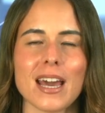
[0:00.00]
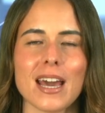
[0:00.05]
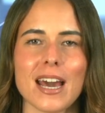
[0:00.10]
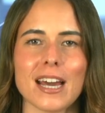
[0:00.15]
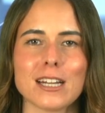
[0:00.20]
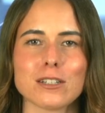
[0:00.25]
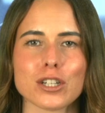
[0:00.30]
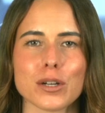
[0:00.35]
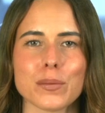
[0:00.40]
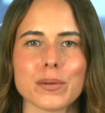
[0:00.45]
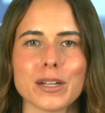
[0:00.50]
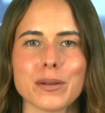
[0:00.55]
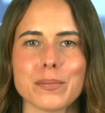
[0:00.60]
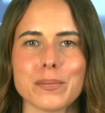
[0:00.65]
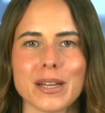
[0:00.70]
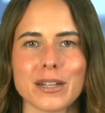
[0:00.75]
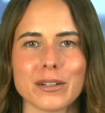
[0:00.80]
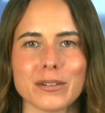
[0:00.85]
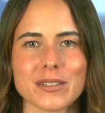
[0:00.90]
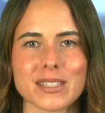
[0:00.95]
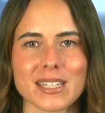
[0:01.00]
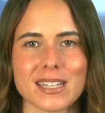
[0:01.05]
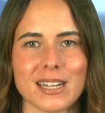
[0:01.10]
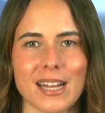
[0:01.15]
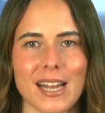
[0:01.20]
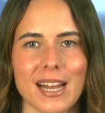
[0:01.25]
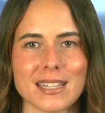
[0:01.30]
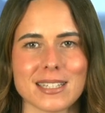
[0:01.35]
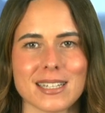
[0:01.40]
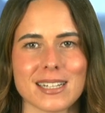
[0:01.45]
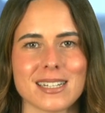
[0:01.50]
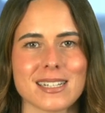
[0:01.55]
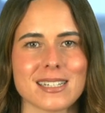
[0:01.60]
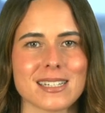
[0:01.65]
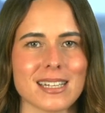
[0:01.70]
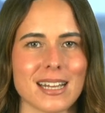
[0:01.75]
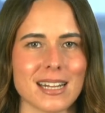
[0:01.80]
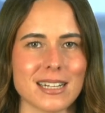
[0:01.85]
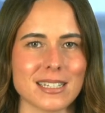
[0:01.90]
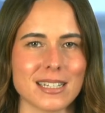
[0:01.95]
Andromeda Metals announced it
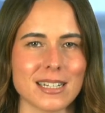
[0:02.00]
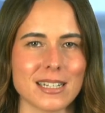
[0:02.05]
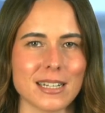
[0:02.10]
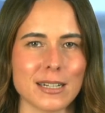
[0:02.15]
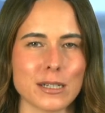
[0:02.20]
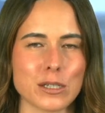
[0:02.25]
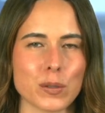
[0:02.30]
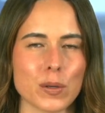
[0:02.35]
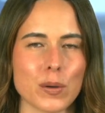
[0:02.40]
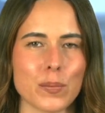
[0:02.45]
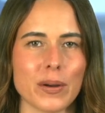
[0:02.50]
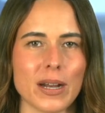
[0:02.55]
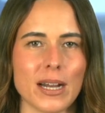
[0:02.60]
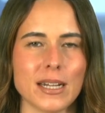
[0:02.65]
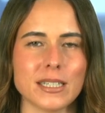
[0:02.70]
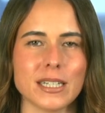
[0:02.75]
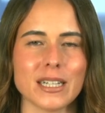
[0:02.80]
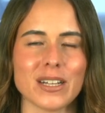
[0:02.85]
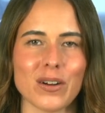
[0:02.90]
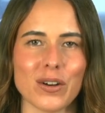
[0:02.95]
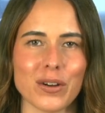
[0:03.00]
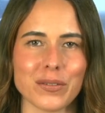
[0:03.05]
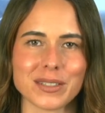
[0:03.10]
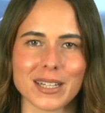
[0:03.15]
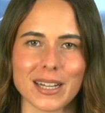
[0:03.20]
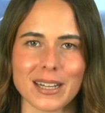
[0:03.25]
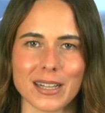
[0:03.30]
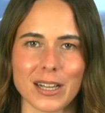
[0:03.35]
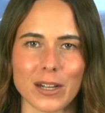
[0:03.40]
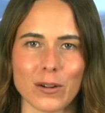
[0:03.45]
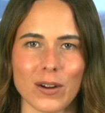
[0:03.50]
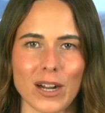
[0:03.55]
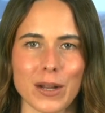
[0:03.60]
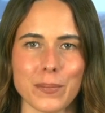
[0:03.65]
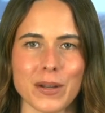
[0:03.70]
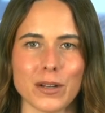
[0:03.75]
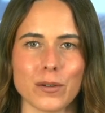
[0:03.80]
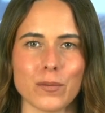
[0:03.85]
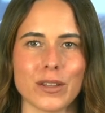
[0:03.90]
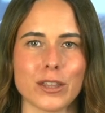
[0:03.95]
has entered into a binding offtake
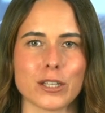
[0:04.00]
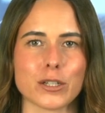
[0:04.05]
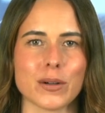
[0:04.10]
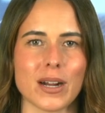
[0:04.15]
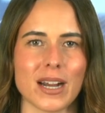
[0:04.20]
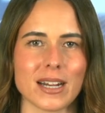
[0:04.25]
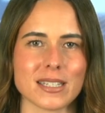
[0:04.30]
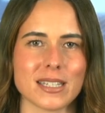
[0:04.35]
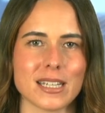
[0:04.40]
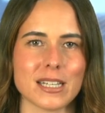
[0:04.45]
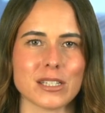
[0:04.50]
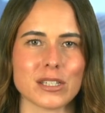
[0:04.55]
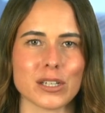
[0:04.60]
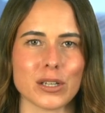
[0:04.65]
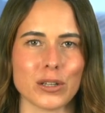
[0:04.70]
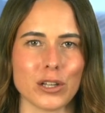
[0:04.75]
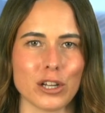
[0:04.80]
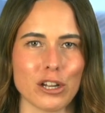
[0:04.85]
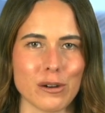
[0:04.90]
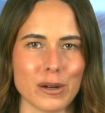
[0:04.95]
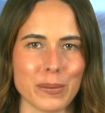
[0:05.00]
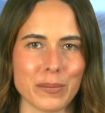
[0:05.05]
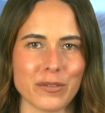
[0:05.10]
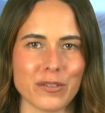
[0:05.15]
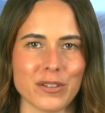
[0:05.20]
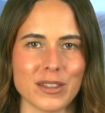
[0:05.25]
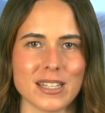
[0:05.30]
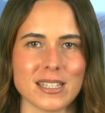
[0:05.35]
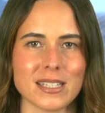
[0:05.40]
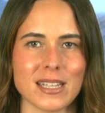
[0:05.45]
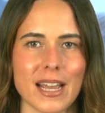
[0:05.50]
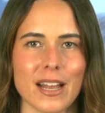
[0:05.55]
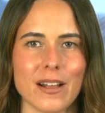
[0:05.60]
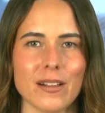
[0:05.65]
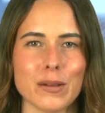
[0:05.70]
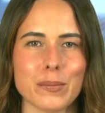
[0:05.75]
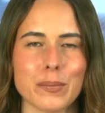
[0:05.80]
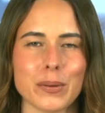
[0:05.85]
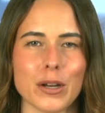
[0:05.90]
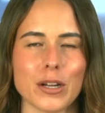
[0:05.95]
agreement with Traxys Europe for the
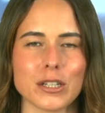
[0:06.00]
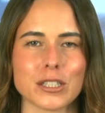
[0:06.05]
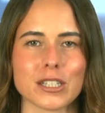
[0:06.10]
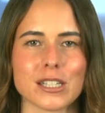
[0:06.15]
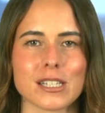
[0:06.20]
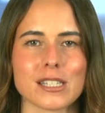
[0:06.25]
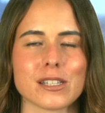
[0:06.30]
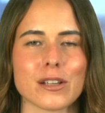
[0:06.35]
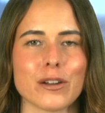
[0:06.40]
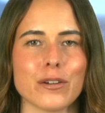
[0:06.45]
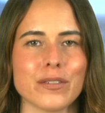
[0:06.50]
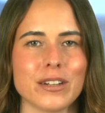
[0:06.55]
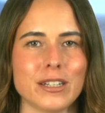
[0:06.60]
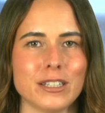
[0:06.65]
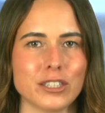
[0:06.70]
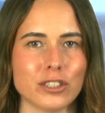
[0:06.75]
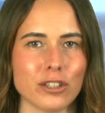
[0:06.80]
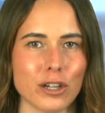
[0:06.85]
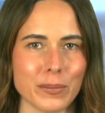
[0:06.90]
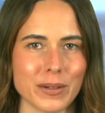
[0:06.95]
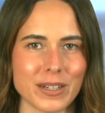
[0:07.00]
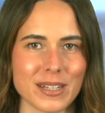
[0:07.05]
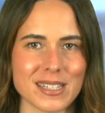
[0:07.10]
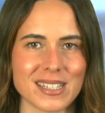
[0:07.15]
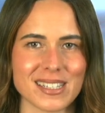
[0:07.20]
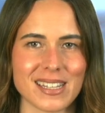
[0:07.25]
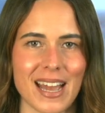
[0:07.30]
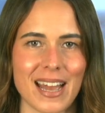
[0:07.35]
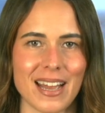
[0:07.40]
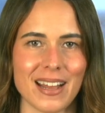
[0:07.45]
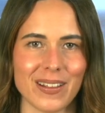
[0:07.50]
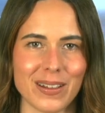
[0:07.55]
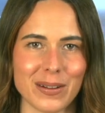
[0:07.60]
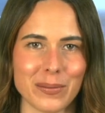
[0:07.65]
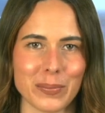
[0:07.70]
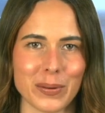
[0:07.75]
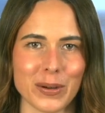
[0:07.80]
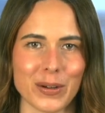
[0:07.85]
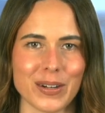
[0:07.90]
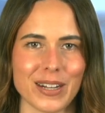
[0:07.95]
sale and purchase of Andromeda's
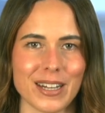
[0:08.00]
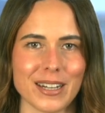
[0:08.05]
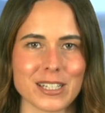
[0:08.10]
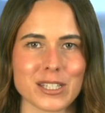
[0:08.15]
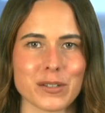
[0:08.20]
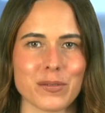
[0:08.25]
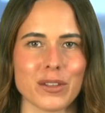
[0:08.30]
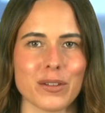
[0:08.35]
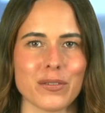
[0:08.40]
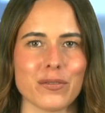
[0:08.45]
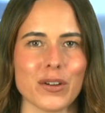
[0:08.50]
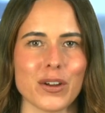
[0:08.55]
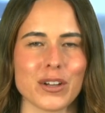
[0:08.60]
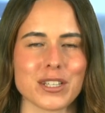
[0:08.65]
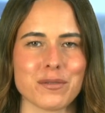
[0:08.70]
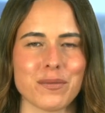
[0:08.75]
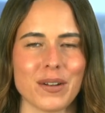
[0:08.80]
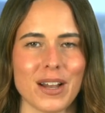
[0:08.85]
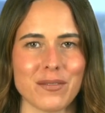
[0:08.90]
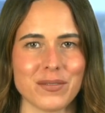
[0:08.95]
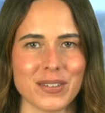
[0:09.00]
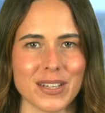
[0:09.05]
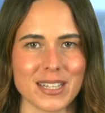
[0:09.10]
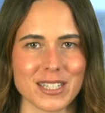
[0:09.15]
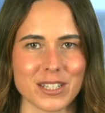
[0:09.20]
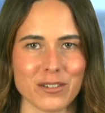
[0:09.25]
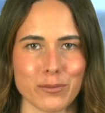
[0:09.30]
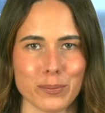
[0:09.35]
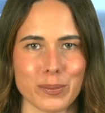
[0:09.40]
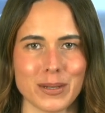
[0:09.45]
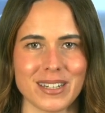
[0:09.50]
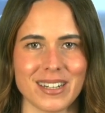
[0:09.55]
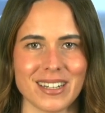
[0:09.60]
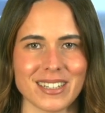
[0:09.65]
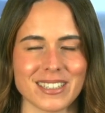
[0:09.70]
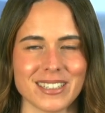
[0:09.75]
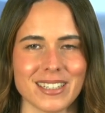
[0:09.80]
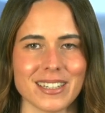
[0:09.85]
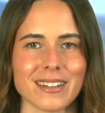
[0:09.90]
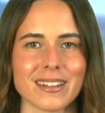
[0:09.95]
kaolin products for the first 5 years of
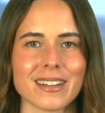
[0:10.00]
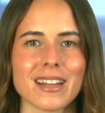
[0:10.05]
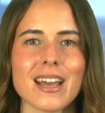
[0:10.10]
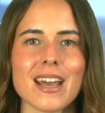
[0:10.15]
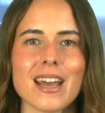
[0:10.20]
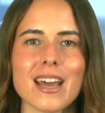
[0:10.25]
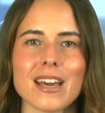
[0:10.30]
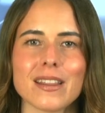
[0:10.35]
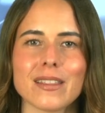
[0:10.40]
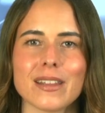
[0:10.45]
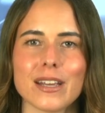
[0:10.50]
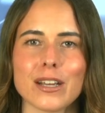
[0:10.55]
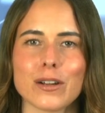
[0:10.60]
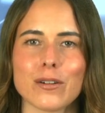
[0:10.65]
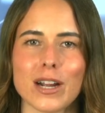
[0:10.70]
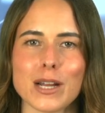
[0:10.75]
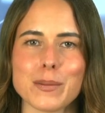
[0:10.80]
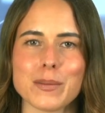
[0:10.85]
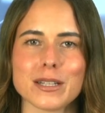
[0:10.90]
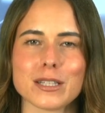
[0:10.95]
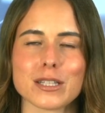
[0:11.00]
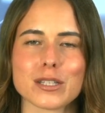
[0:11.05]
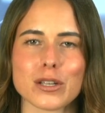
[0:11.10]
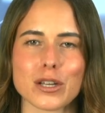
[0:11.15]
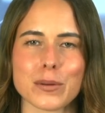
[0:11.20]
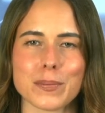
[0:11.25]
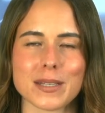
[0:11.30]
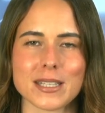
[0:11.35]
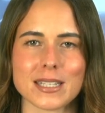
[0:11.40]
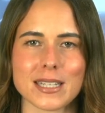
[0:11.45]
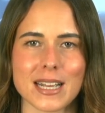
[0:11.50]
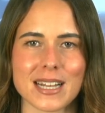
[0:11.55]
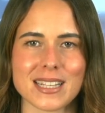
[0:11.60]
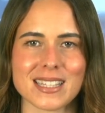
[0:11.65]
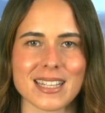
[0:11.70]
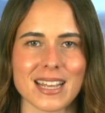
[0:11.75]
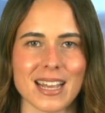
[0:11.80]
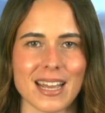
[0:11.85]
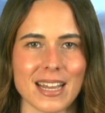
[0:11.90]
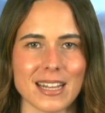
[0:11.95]
production. The agreement
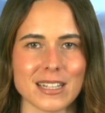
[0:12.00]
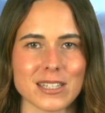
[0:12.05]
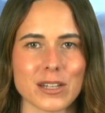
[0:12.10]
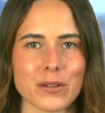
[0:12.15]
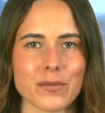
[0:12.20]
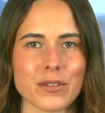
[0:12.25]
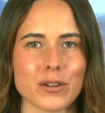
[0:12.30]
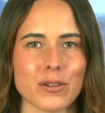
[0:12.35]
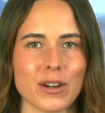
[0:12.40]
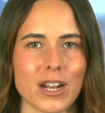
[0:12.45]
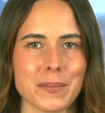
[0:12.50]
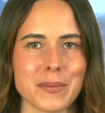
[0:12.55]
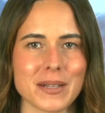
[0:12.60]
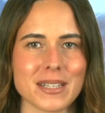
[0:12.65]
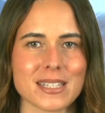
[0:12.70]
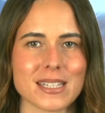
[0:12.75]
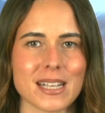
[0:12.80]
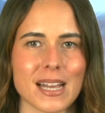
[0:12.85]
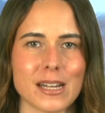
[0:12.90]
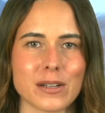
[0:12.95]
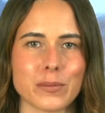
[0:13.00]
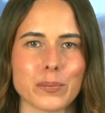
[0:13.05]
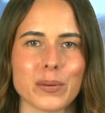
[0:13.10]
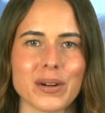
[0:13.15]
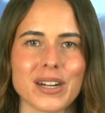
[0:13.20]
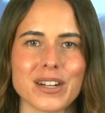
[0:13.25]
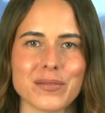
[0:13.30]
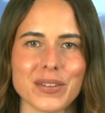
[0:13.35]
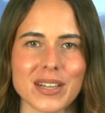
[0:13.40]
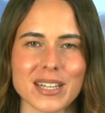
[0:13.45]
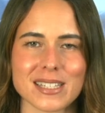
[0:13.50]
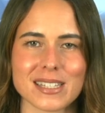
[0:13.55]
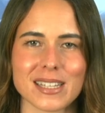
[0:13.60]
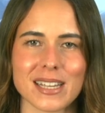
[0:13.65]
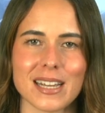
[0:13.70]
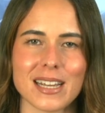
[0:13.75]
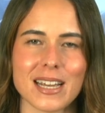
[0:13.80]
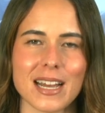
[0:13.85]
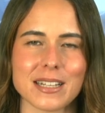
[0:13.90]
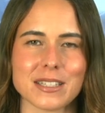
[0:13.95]
supersedes the heads of agreement signed
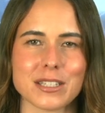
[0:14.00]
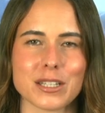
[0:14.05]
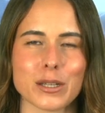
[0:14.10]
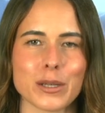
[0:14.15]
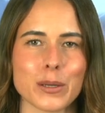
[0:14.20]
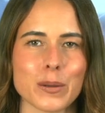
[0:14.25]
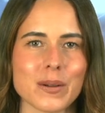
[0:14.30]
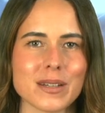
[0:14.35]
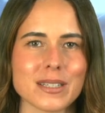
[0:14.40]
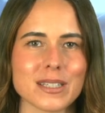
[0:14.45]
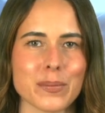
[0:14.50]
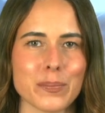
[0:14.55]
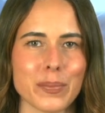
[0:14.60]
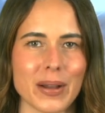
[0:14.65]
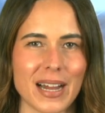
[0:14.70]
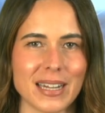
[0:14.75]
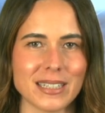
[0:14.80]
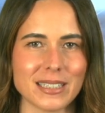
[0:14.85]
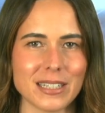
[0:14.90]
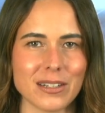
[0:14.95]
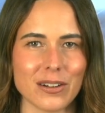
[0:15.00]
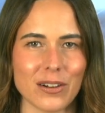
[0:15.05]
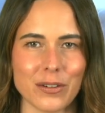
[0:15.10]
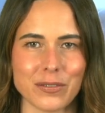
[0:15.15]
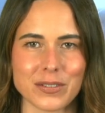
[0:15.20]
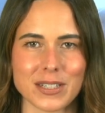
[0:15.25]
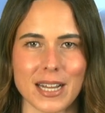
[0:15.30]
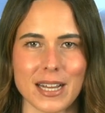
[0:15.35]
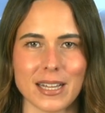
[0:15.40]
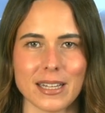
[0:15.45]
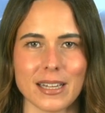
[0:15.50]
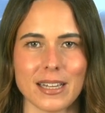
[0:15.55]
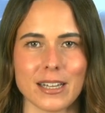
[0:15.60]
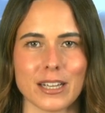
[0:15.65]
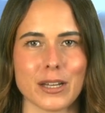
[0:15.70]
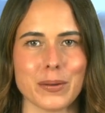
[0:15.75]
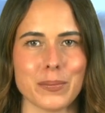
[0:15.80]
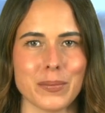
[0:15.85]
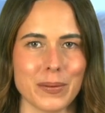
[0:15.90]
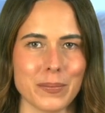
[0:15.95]
previously and secures the binding offtake
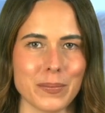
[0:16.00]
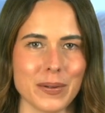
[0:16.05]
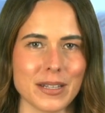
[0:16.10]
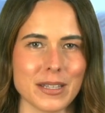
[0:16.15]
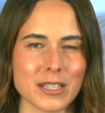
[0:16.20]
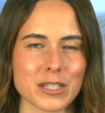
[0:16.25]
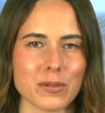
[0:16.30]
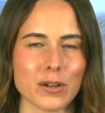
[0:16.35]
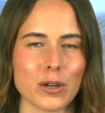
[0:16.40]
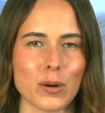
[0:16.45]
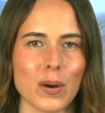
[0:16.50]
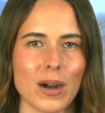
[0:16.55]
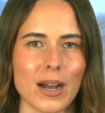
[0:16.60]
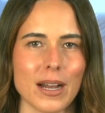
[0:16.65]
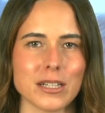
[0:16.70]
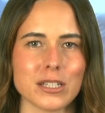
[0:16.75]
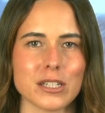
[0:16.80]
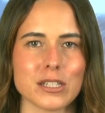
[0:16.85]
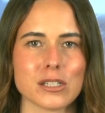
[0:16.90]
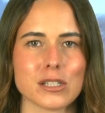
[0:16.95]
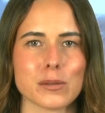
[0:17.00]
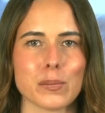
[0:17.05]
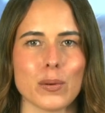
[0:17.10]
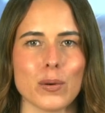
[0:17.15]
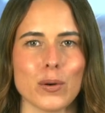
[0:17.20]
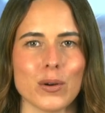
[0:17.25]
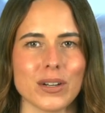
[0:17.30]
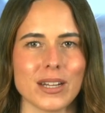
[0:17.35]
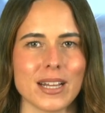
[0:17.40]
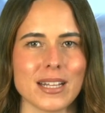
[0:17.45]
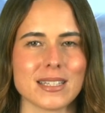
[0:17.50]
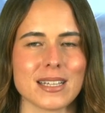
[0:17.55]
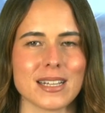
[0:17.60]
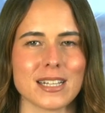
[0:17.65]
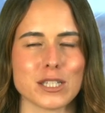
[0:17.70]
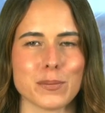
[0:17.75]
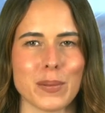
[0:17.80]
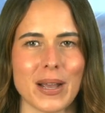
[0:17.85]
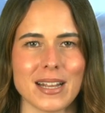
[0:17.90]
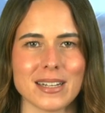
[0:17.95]
commitments required to support its
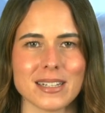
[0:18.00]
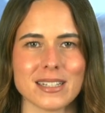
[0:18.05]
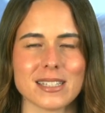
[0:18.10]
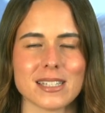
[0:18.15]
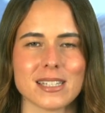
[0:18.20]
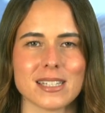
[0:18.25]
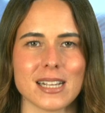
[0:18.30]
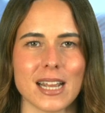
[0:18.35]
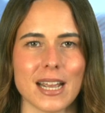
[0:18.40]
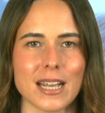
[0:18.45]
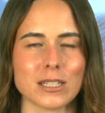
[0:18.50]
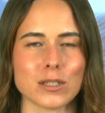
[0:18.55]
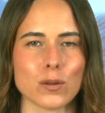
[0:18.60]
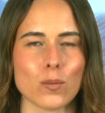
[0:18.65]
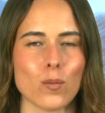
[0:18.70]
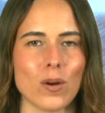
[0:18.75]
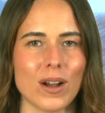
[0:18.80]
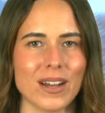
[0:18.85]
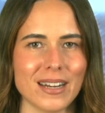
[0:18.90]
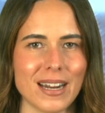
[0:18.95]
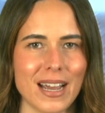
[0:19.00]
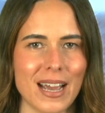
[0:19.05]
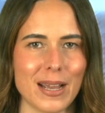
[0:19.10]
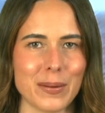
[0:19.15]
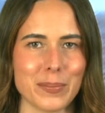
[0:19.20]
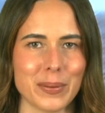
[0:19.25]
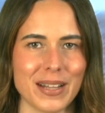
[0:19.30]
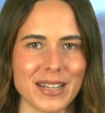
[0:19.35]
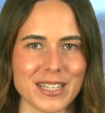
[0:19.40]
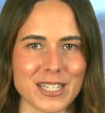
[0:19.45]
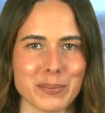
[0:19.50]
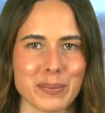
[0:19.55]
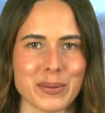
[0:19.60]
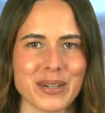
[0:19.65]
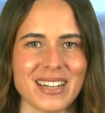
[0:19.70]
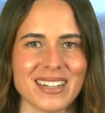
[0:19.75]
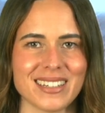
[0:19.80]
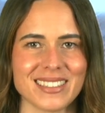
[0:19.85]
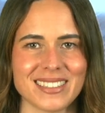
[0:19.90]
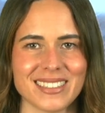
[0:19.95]
expanded Stage 1A plus
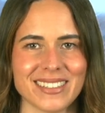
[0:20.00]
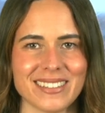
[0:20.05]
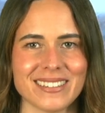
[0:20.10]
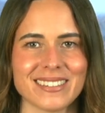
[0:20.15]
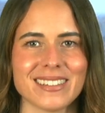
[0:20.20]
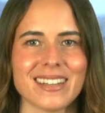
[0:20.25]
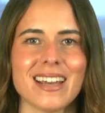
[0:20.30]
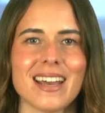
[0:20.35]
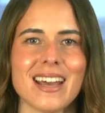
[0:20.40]
production.